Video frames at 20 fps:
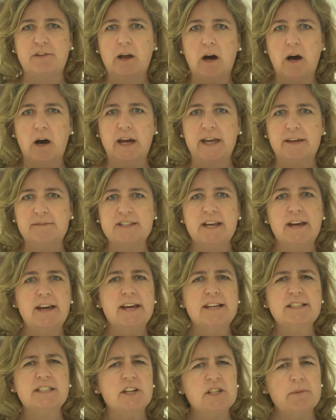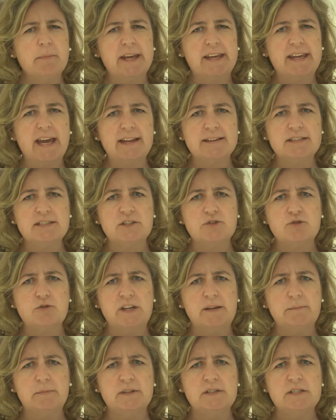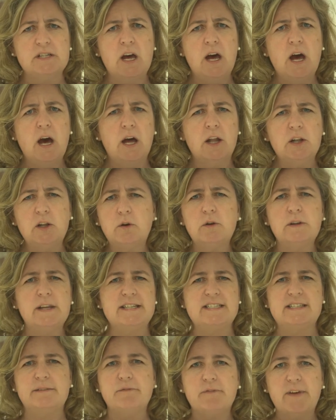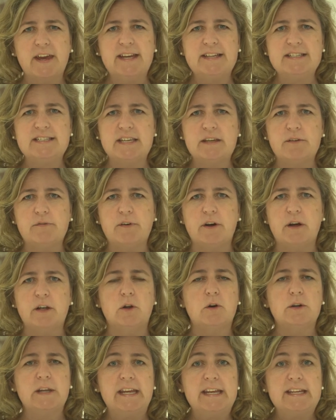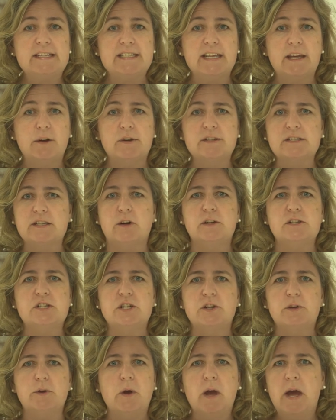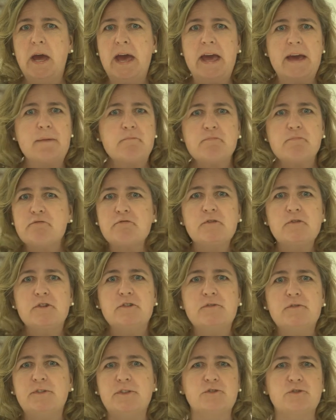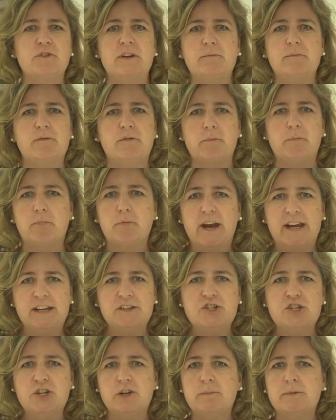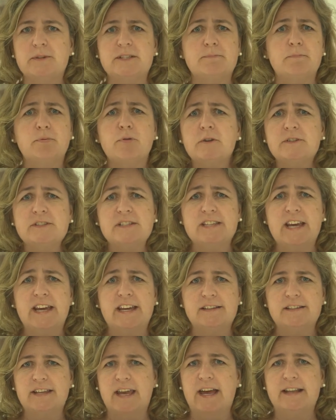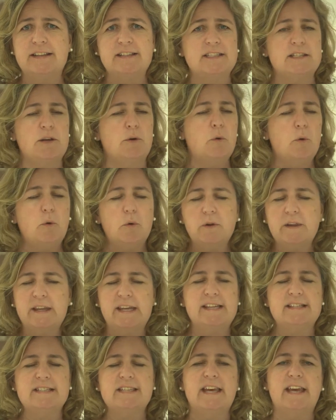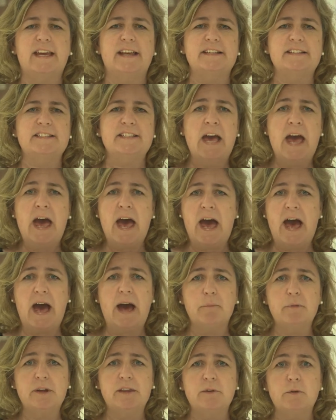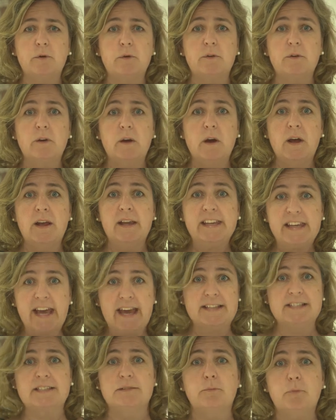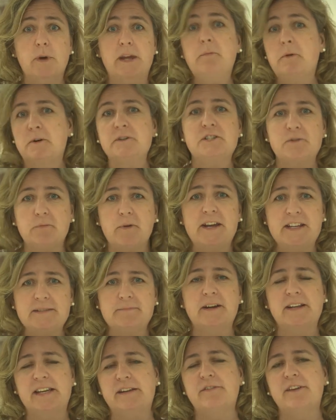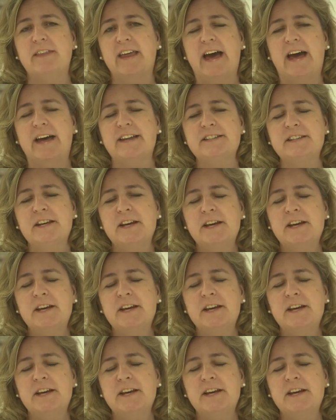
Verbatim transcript: lives, is going to make cancer treatment a lot less invasive, a lot easier, it's going to improve the treatment for brain tumours, prostate cancer, all these things. And we thought, yes, we want to raise money for that.